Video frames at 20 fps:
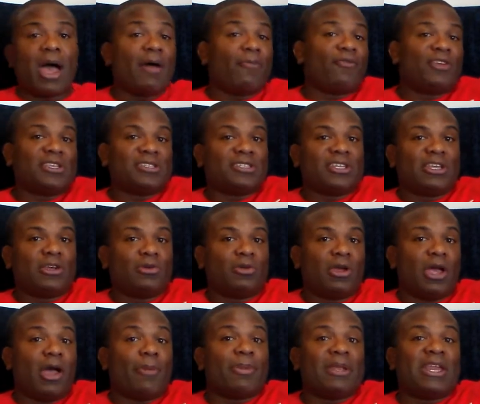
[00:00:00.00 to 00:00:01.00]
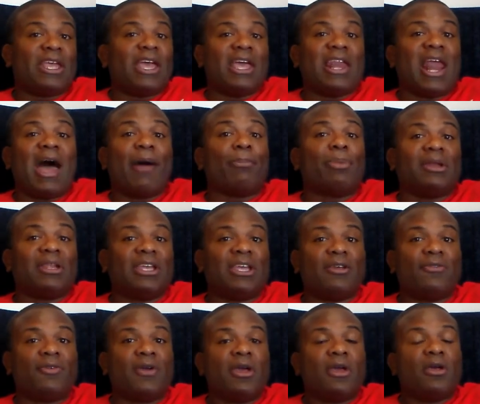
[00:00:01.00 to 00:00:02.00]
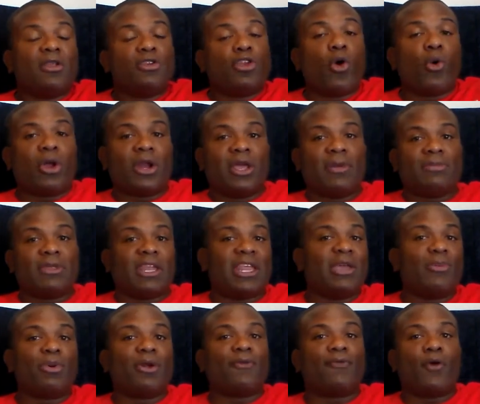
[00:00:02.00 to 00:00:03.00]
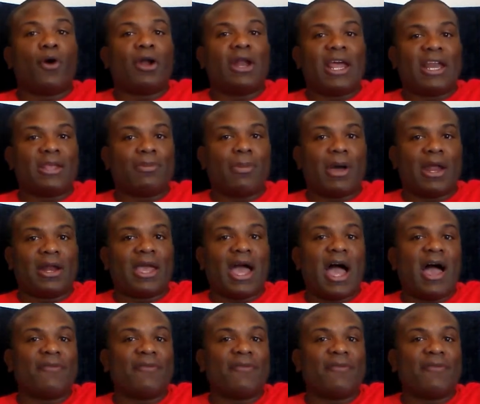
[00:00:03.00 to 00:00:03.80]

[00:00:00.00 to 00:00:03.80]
Obviously, I mean, and I believe, knowing him, that he would have fought anybody.